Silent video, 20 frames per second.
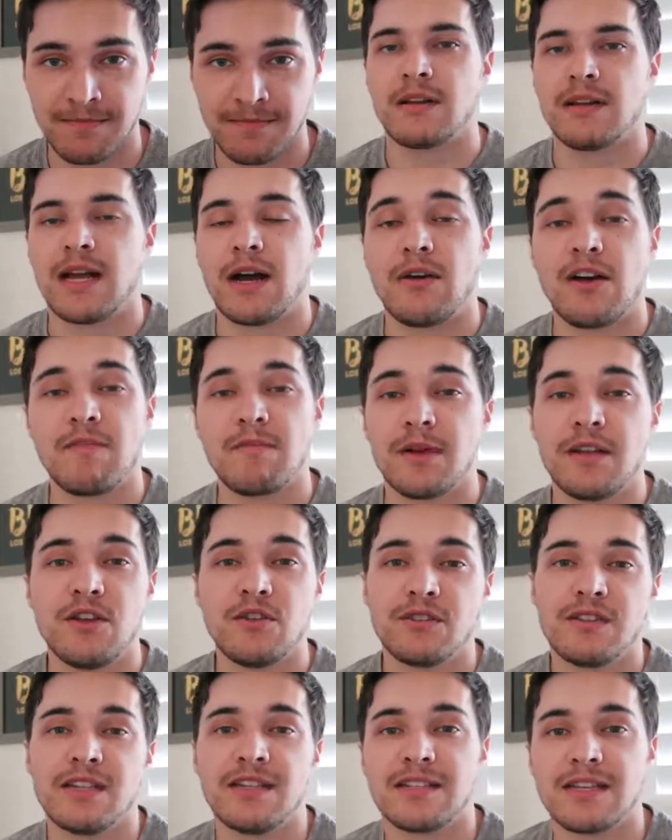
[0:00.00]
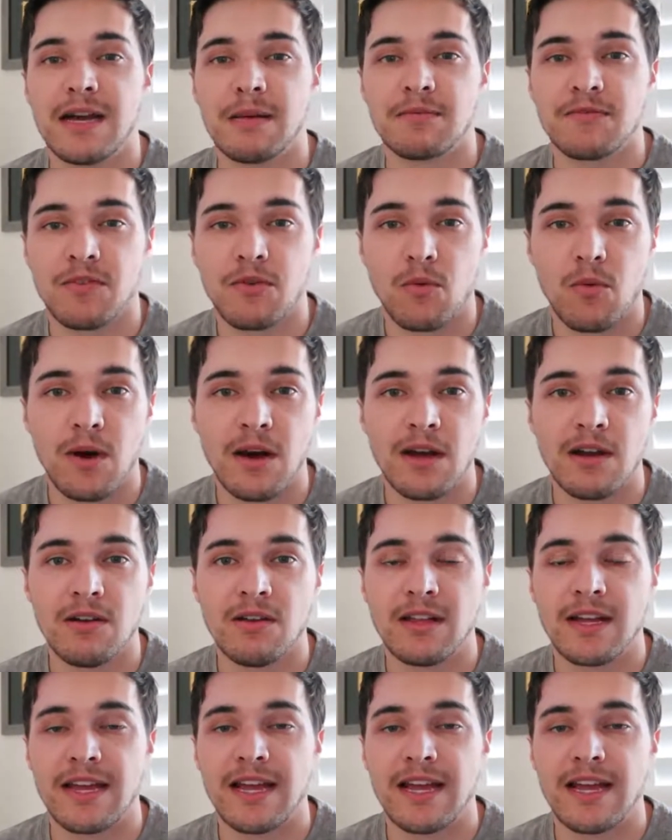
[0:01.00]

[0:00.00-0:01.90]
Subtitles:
Now, I've been using these apps for a while